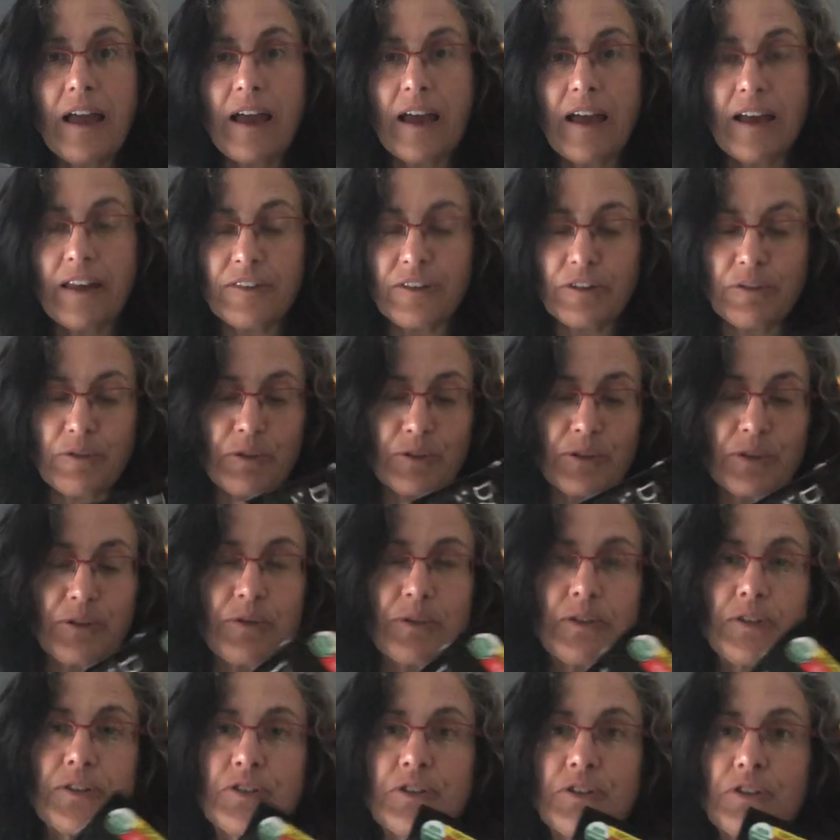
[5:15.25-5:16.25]
at the
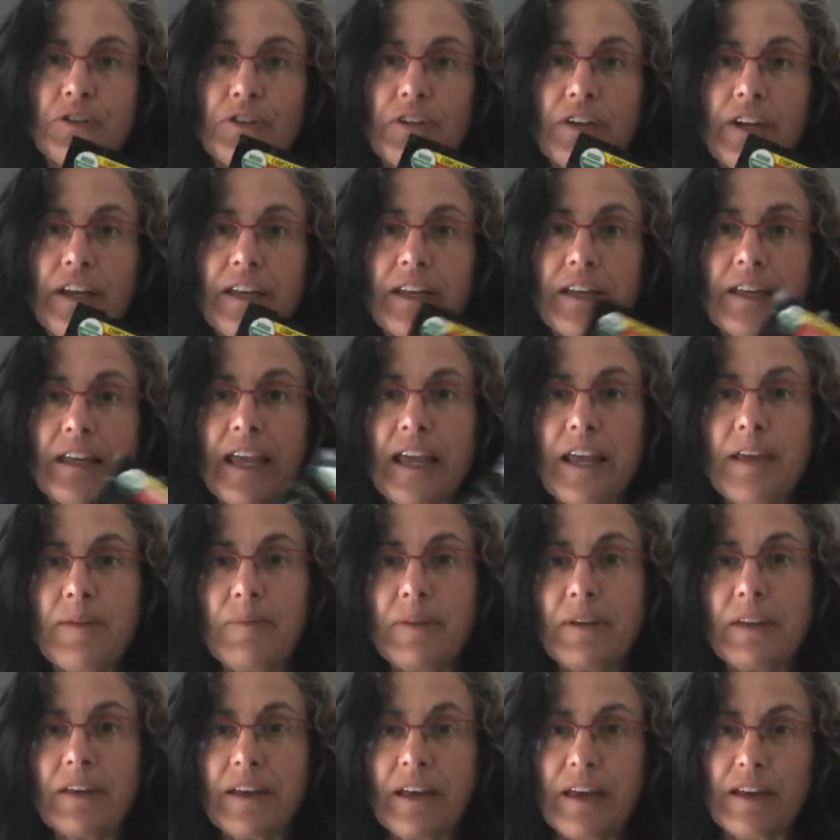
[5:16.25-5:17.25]
grocery store, and it came
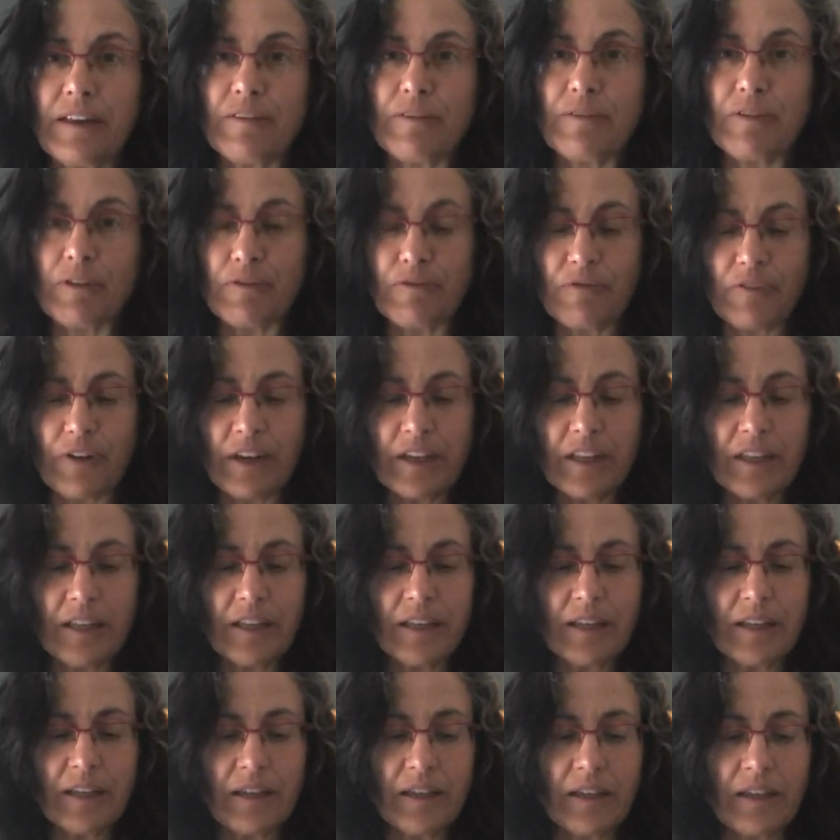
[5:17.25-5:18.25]
in kind of a
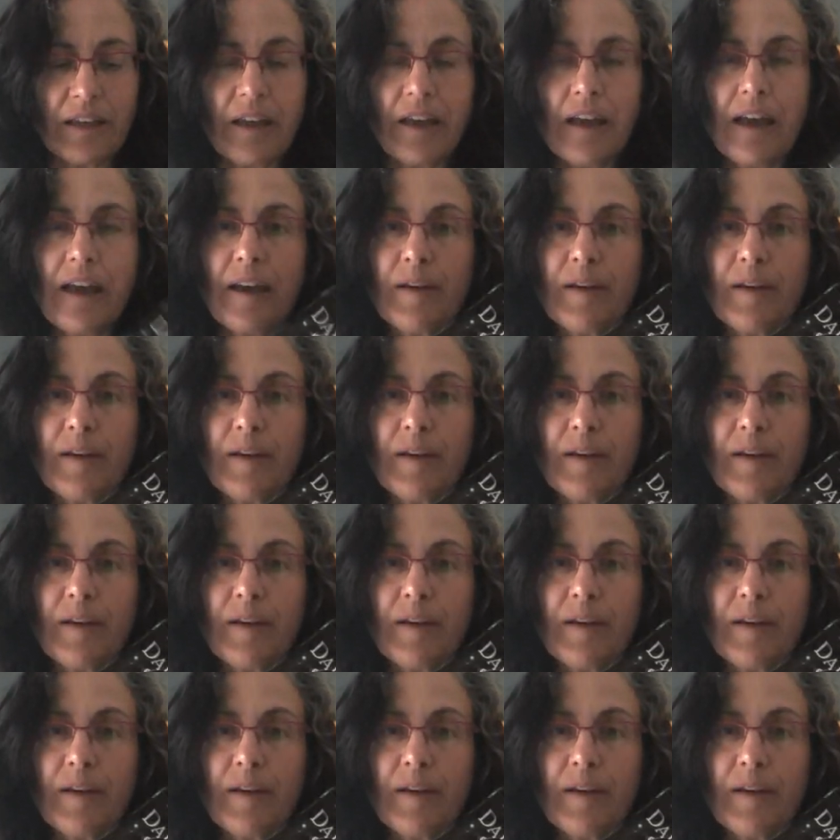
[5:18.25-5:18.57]
funky